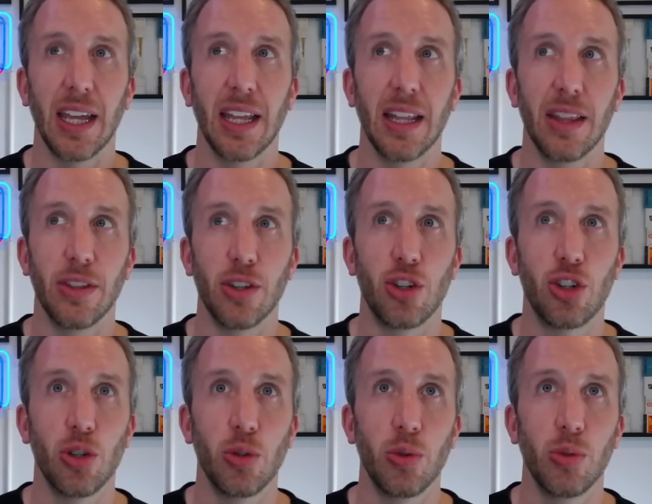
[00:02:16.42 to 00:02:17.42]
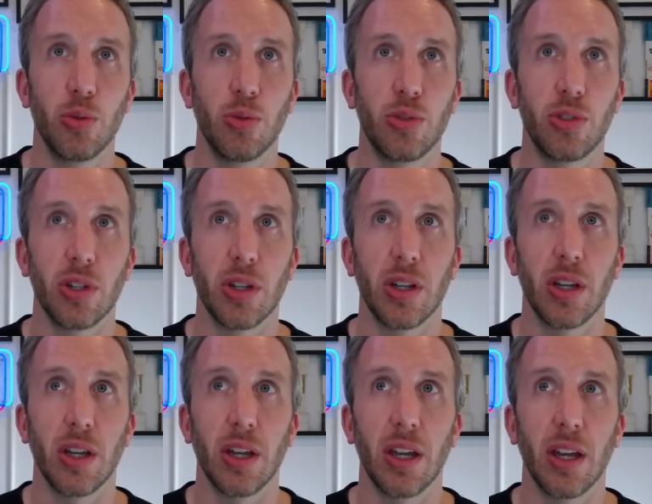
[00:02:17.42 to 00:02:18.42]
The shoes
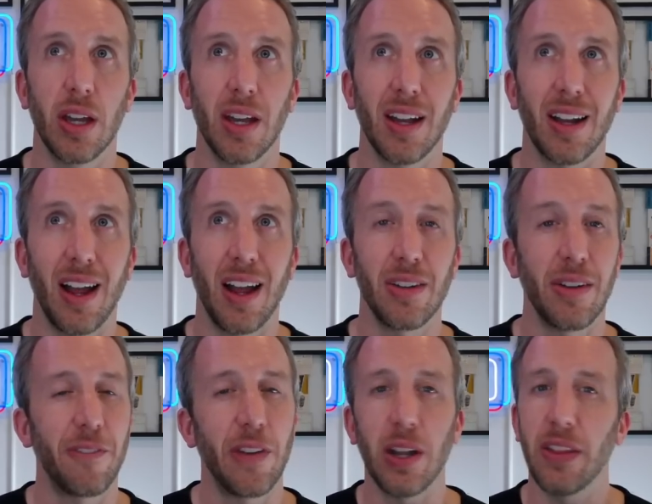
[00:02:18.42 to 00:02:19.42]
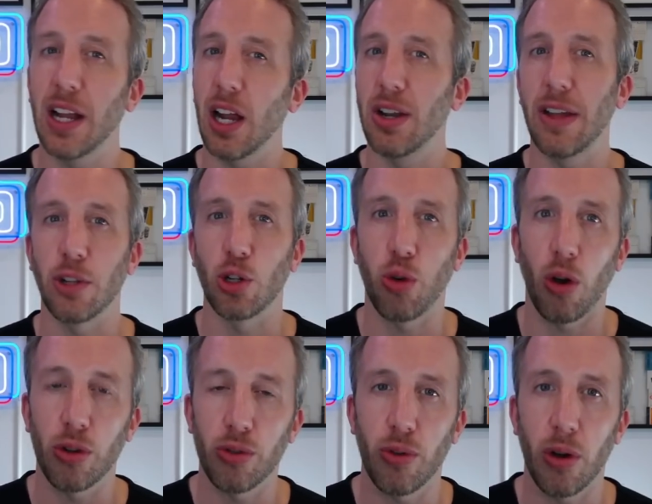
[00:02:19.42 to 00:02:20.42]
I feel like they're going down the
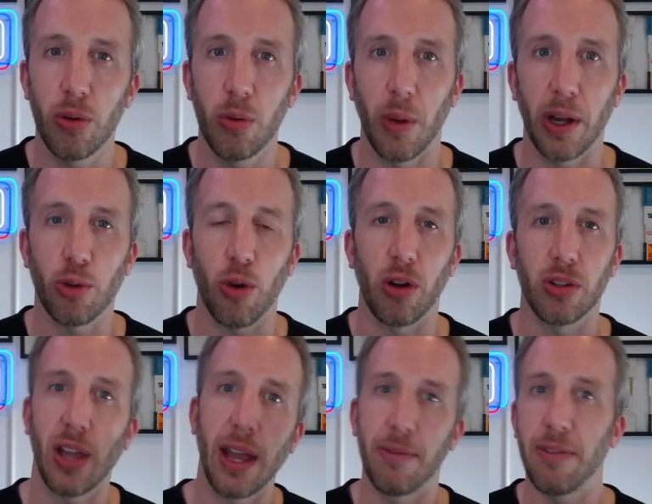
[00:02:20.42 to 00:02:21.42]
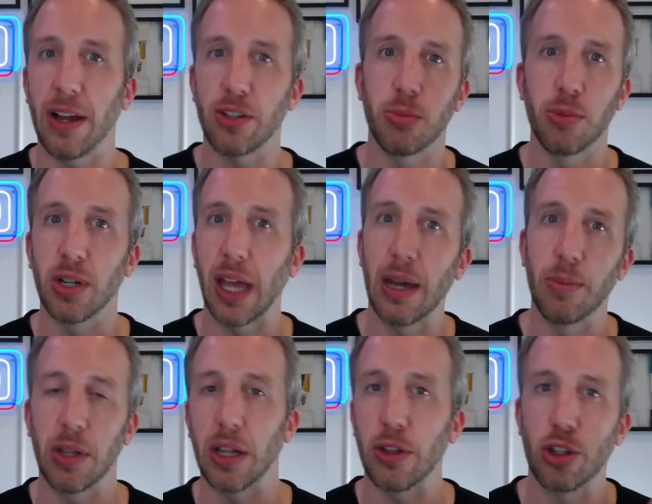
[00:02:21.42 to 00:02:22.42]
Crocs road, where Crocs came fashionable again with
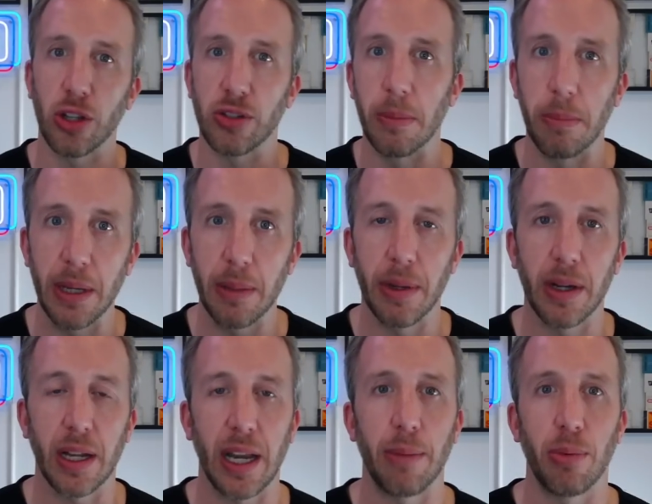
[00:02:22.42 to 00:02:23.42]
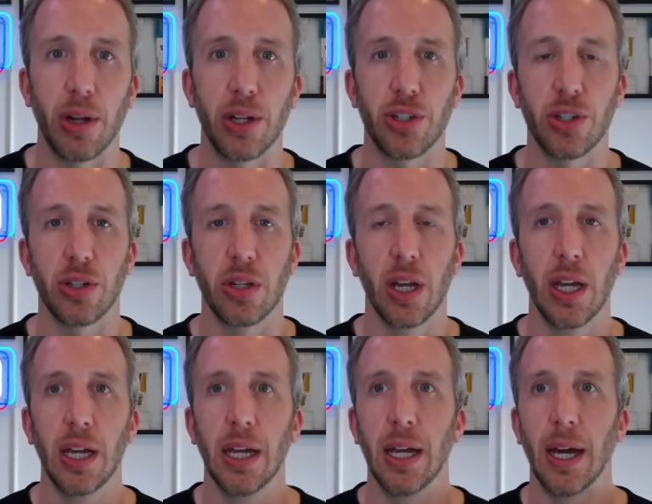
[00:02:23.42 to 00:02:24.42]
like the Justin Bieber collaboration.
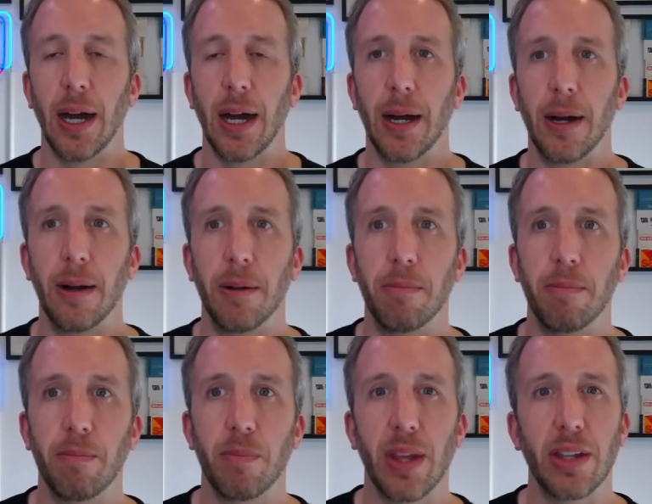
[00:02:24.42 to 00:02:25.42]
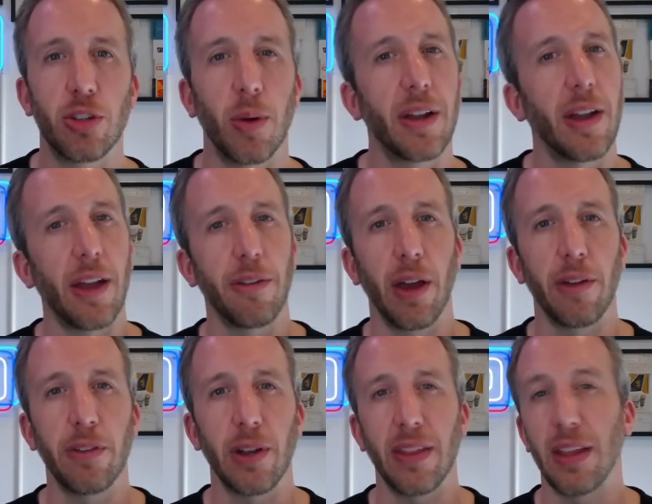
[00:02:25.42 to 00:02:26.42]
And so I
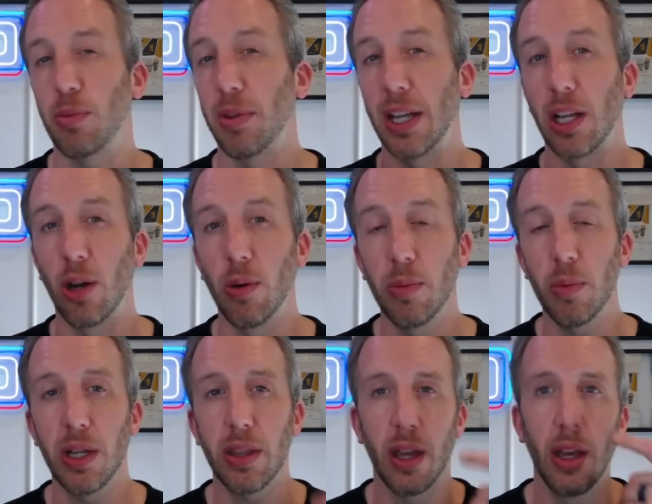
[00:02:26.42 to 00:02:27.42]
feel like that's what they're going with.